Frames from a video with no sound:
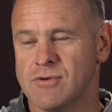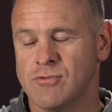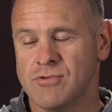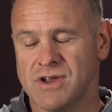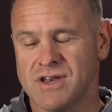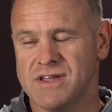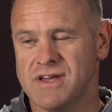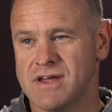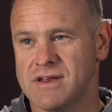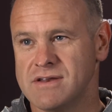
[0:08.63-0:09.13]

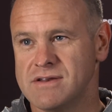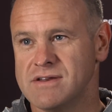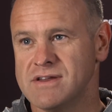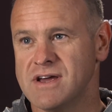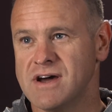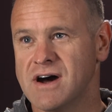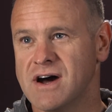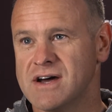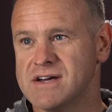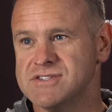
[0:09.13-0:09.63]
We did.
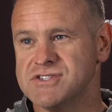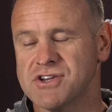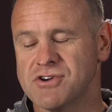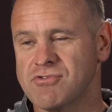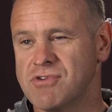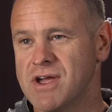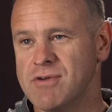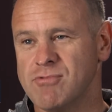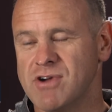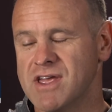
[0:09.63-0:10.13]
It was a
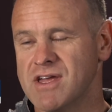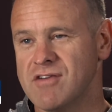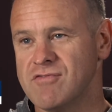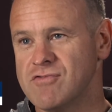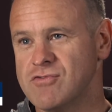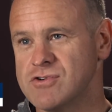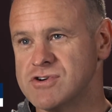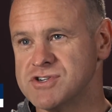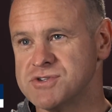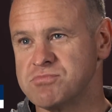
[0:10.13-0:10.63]
great
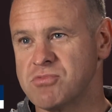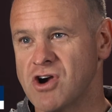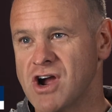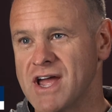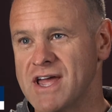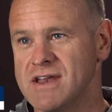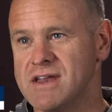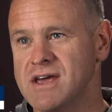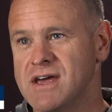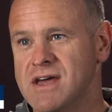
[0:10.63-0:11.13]
weekend for us,
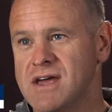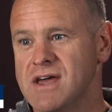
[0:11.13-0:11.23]
Brian.